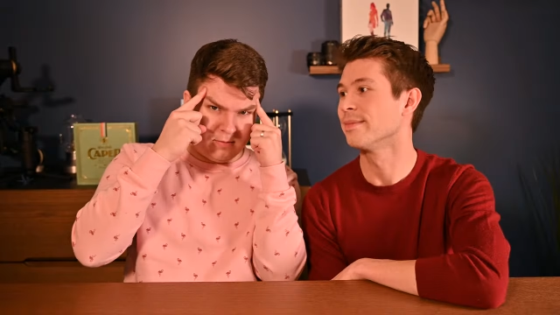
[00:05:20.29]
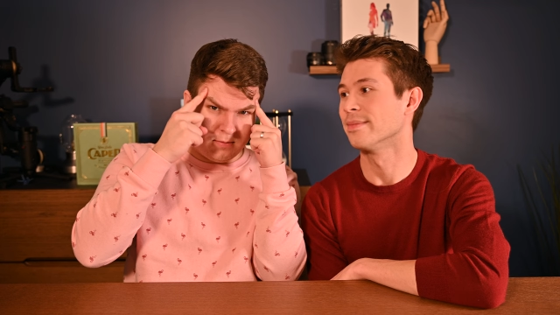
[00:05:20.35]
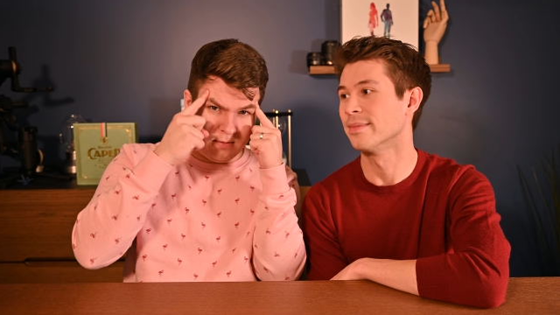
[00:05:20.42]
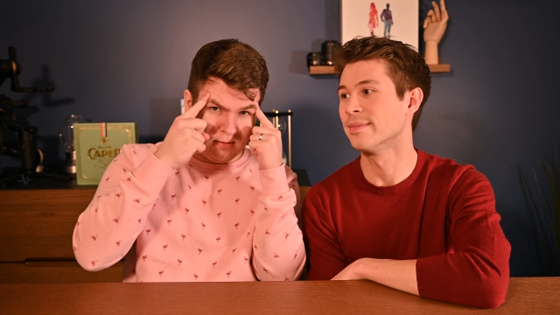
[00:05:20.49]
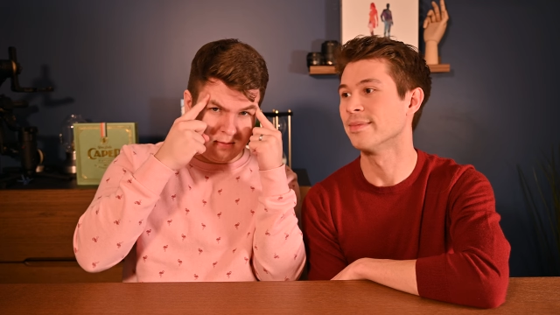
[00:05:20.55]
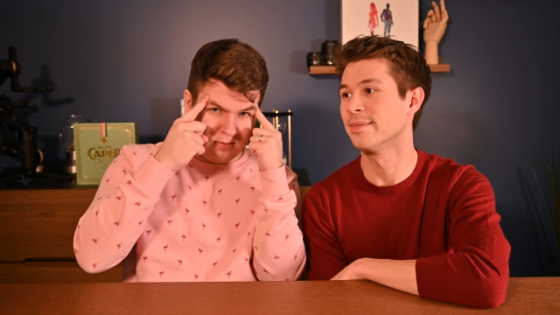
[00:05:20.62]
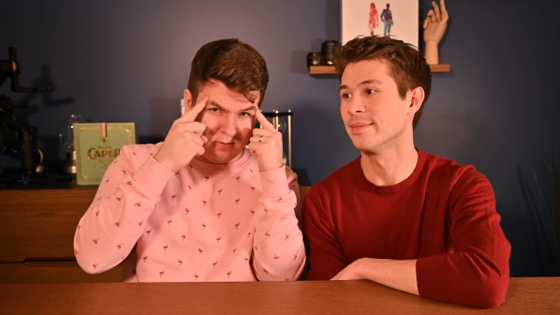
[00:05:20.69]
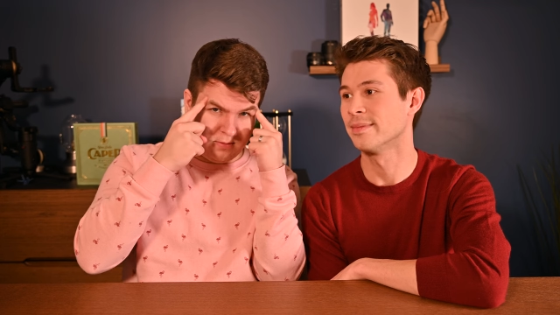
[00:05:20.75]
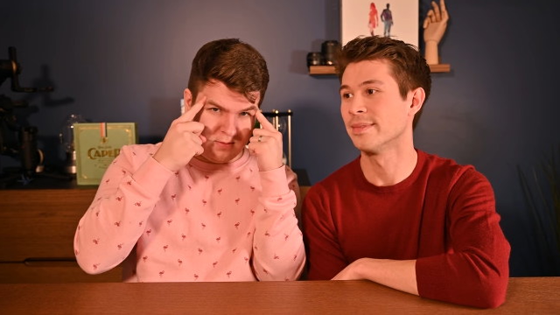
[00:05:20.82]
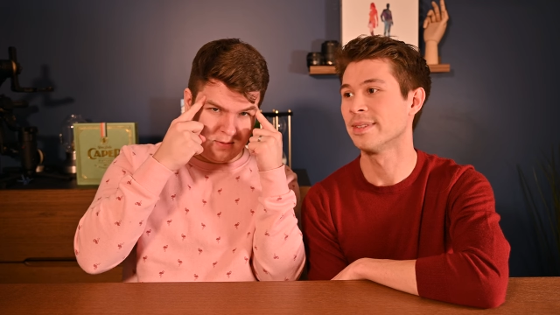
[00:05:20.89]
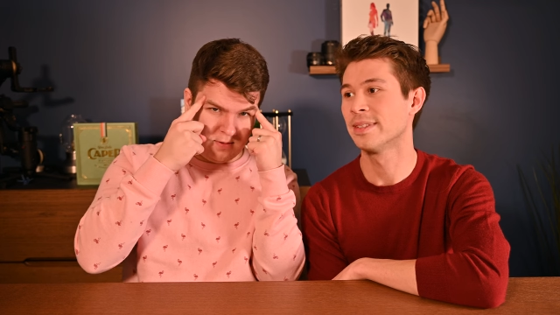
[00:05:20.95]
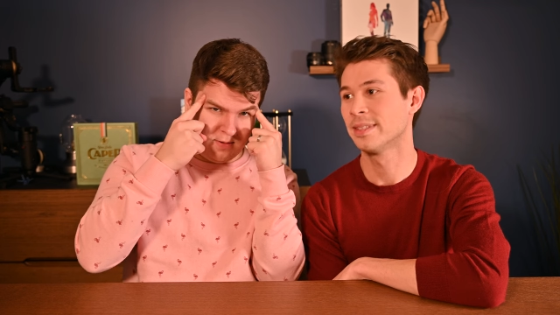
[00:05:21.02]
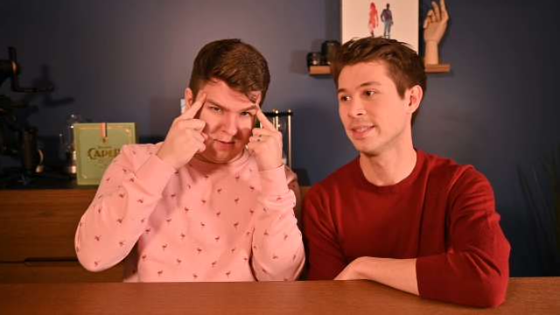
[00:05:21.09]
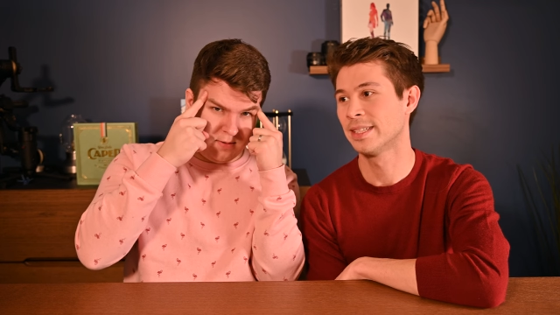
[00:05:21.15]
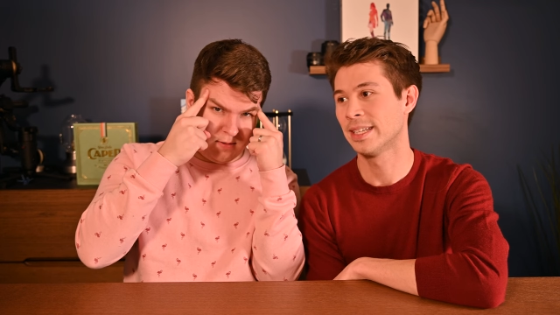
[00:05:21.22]
Speaker 1: Mm-hmm.
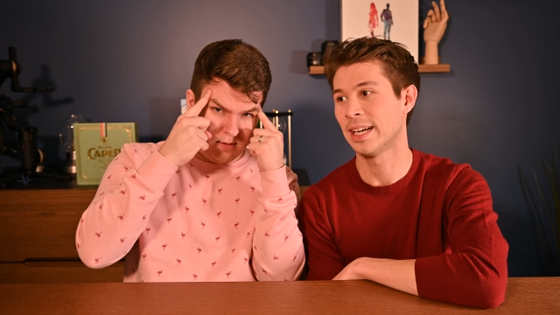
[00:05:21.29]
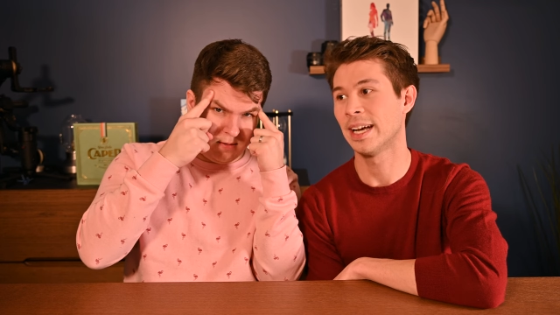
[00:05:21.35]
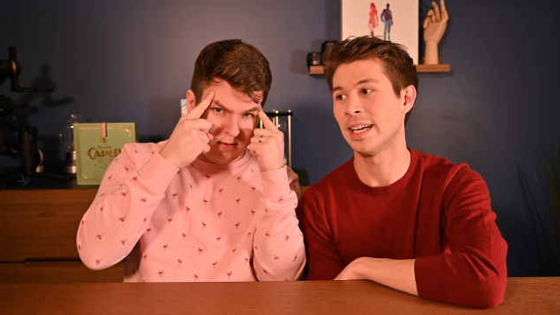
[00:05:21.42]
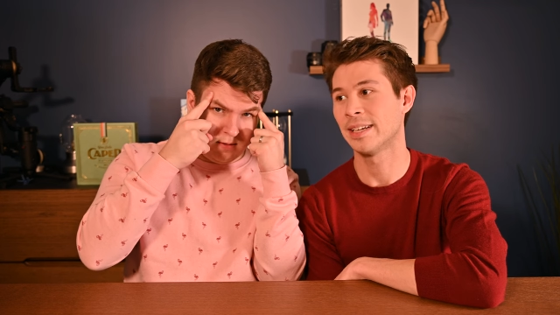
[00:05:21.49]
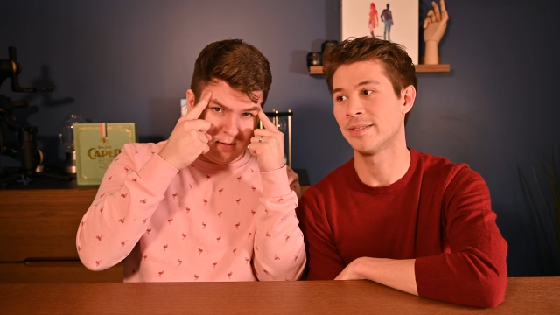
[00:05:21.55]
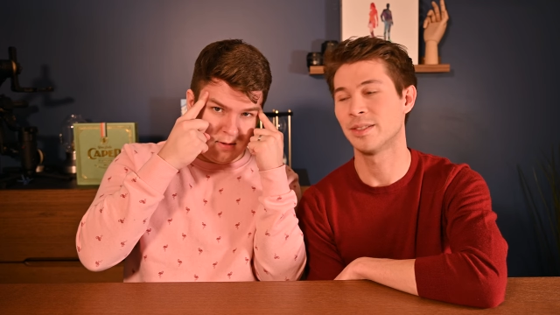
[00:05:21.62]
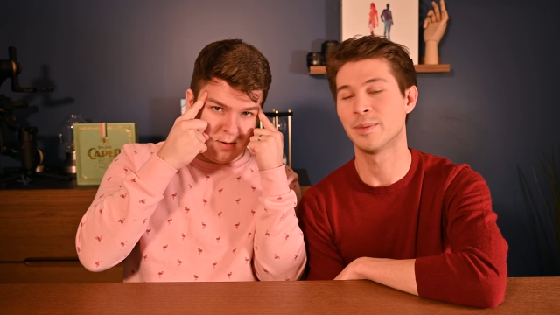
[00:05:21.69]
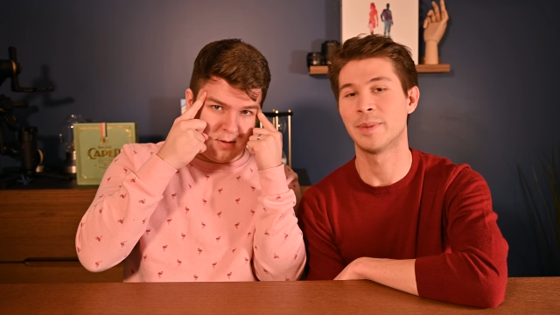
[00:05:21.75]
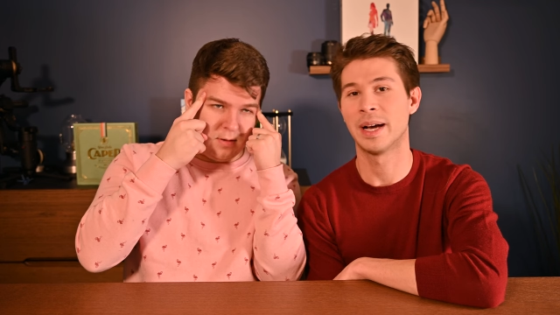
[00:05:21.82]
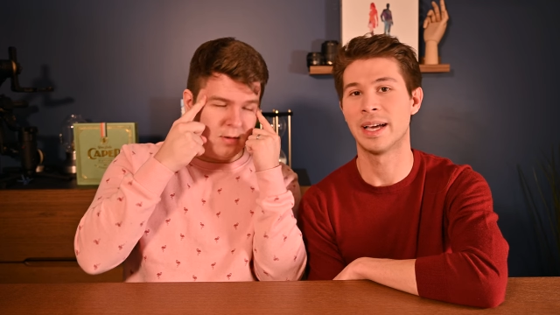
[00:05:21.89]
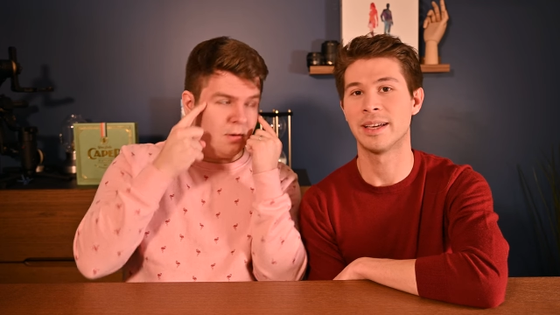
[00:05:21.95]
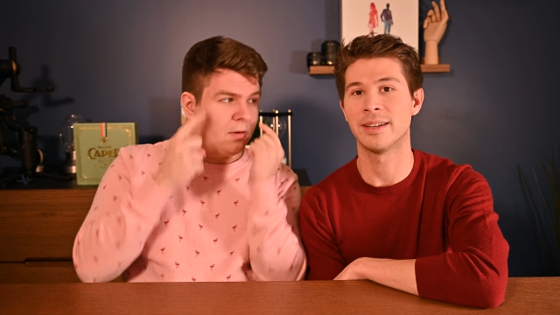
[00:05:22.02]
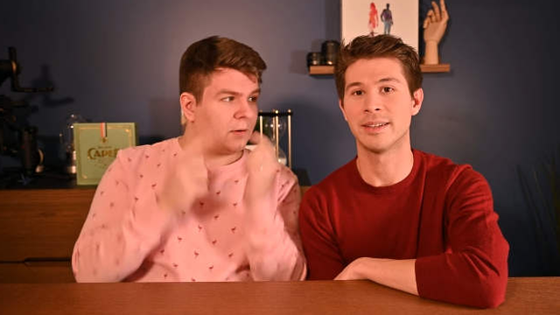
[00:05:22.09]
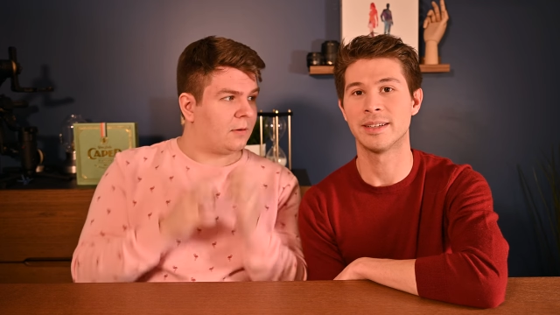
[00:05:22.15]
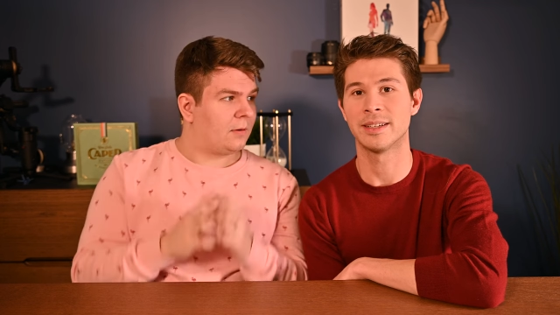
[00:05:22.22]
I have to buy
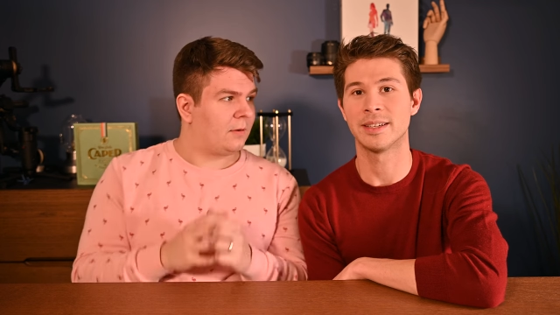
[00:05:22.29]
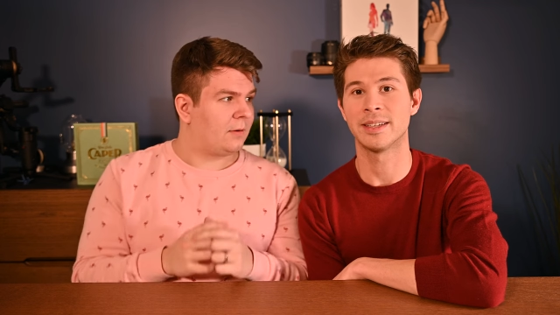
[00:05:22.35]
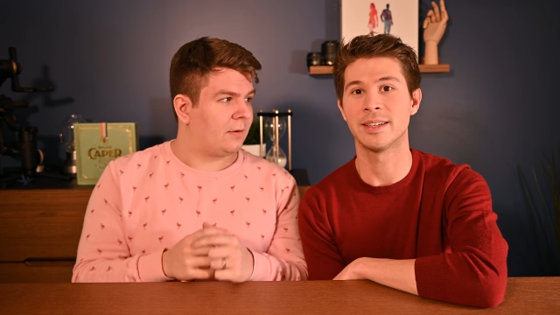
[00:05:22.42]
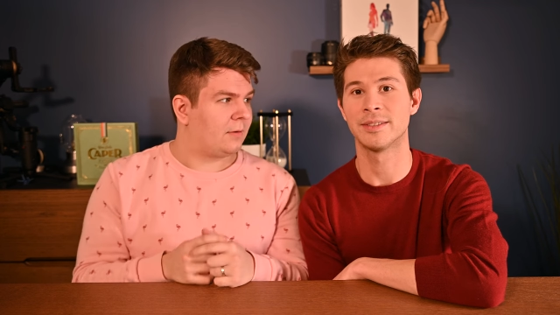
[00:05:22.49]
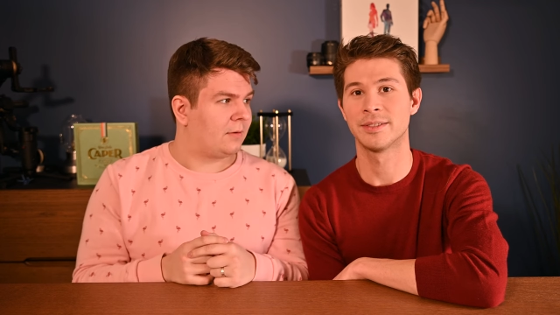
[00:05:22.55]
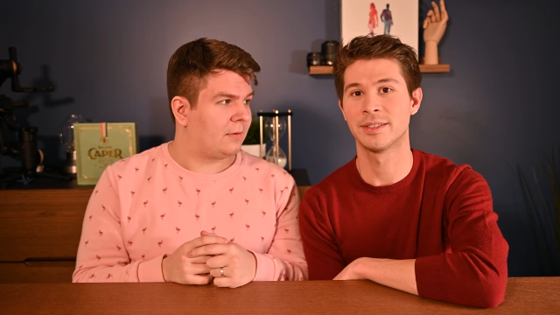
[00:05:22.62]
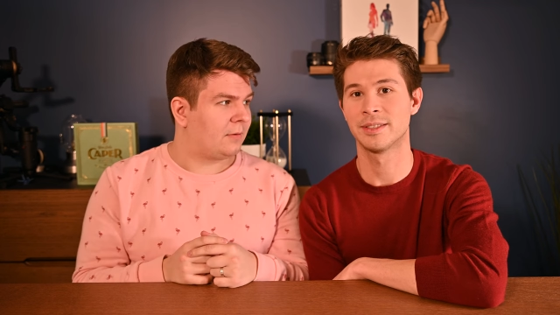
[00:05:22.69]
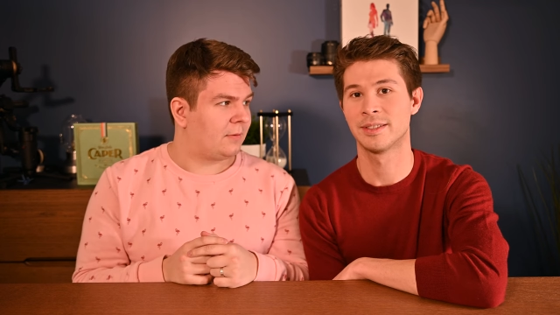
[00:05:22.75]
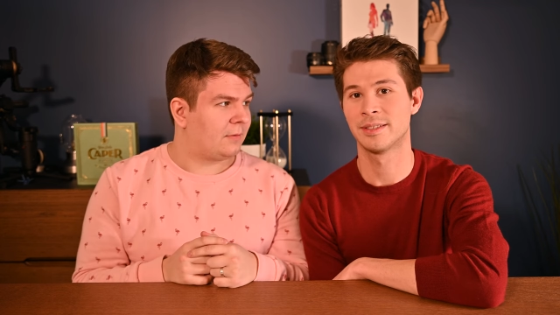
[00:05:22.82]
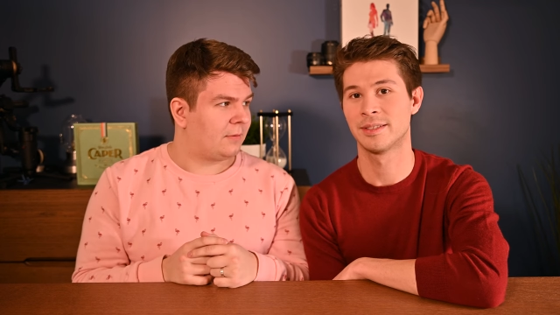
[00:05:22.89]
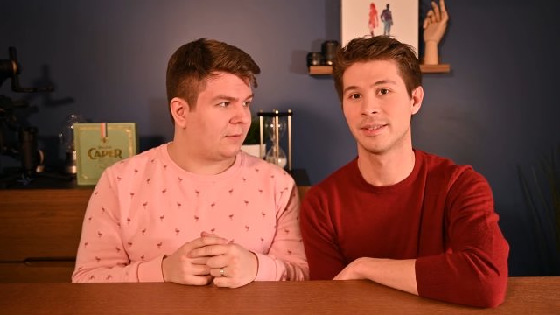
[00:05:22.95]
Ilya gifts